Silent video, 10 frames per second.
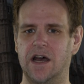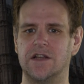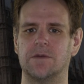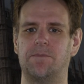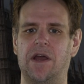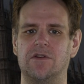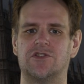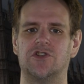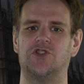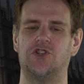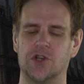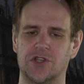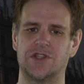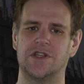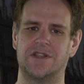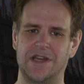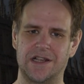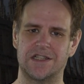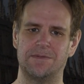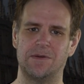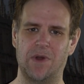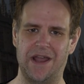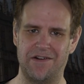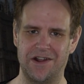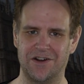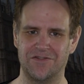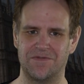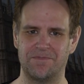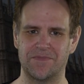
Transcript: as opposed to just the things to be wary of.